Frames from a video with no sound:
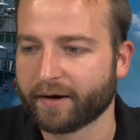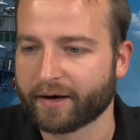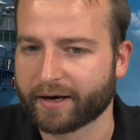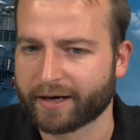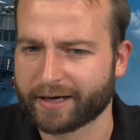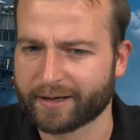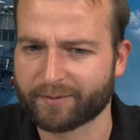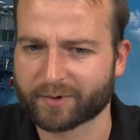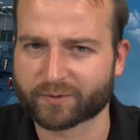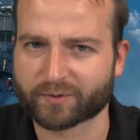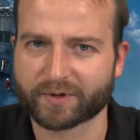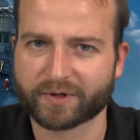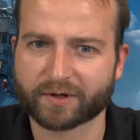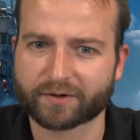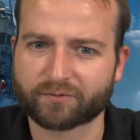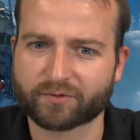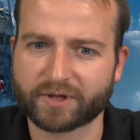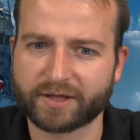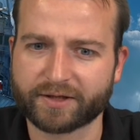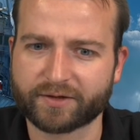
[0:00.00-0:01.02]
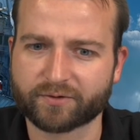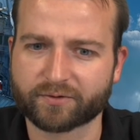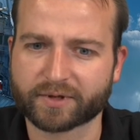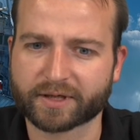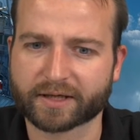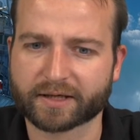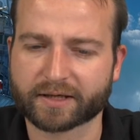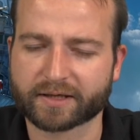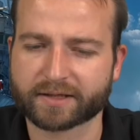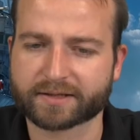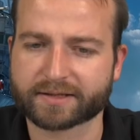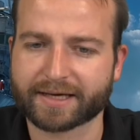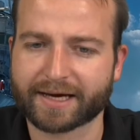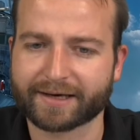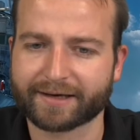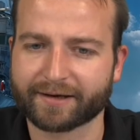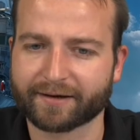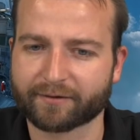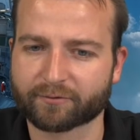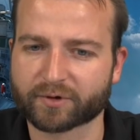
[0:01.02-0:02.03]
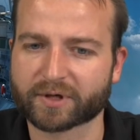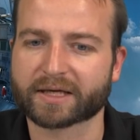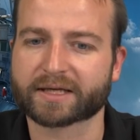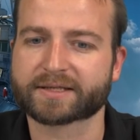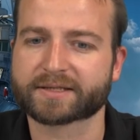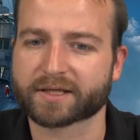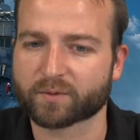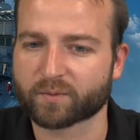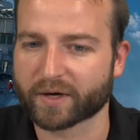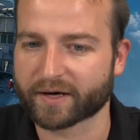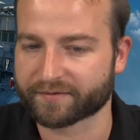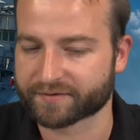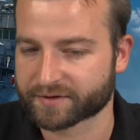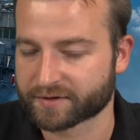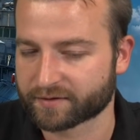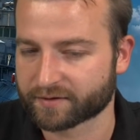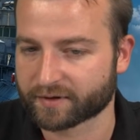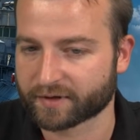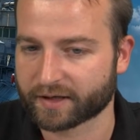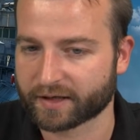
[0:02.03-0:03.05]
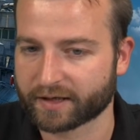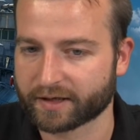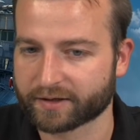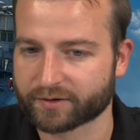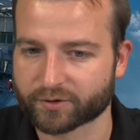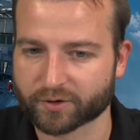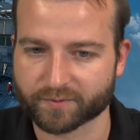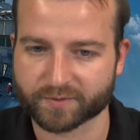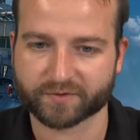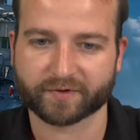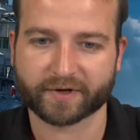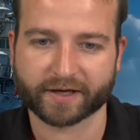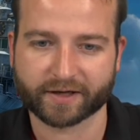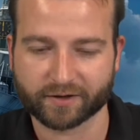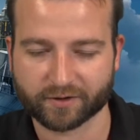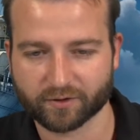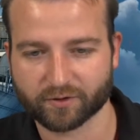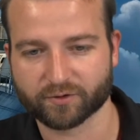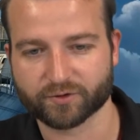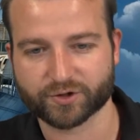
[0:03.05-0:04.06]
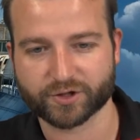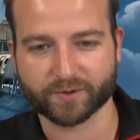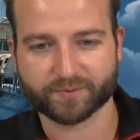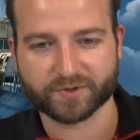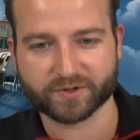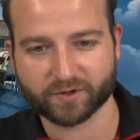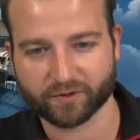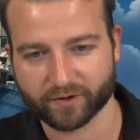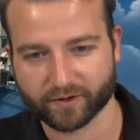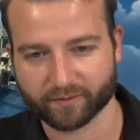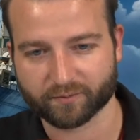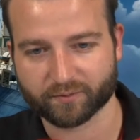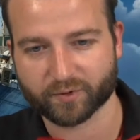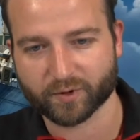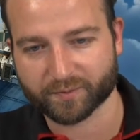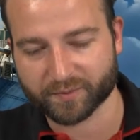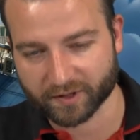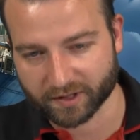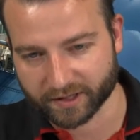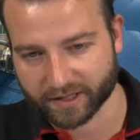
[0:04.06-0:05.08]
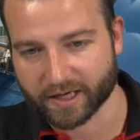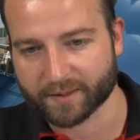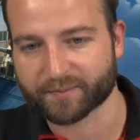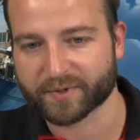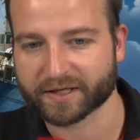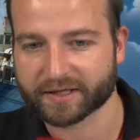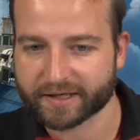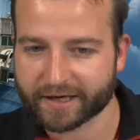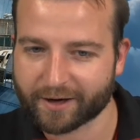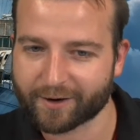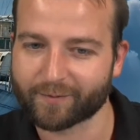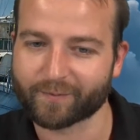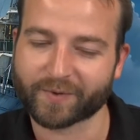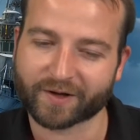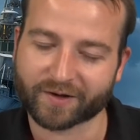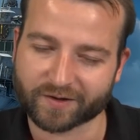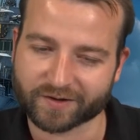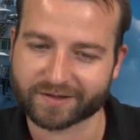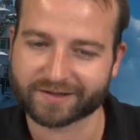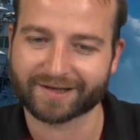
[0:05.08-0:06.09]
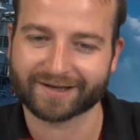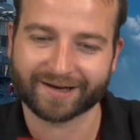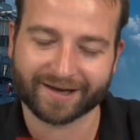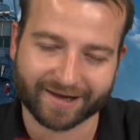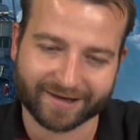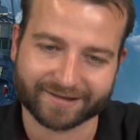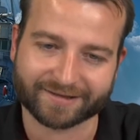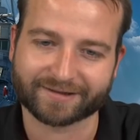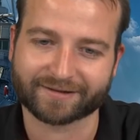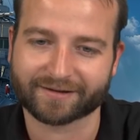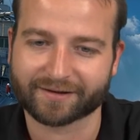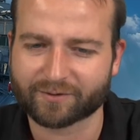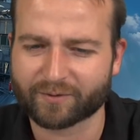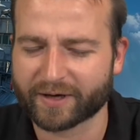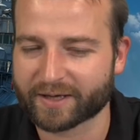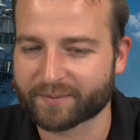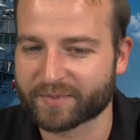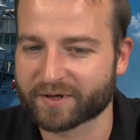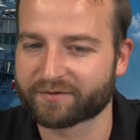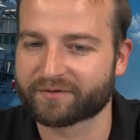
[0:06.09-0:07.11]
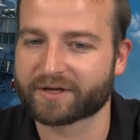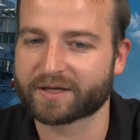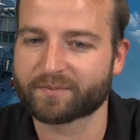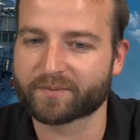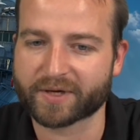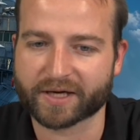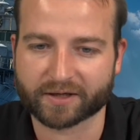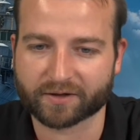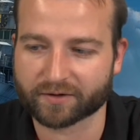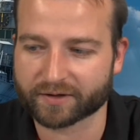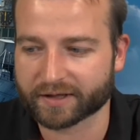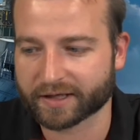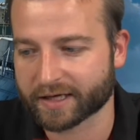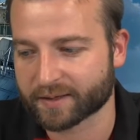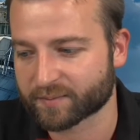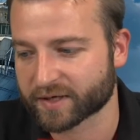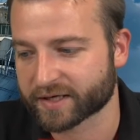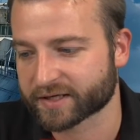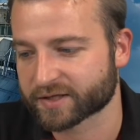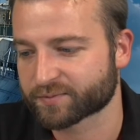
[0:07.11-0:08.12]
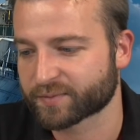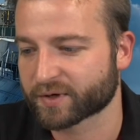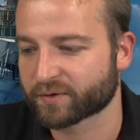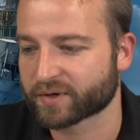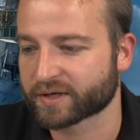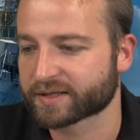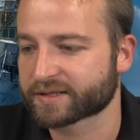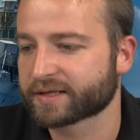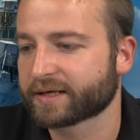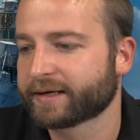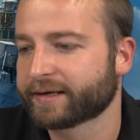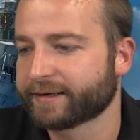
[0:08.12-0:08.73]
What we're not really doing is adding realistic waves in terms of ships going properly up and down, because that has quite a bit of an impact on the gameplay experience.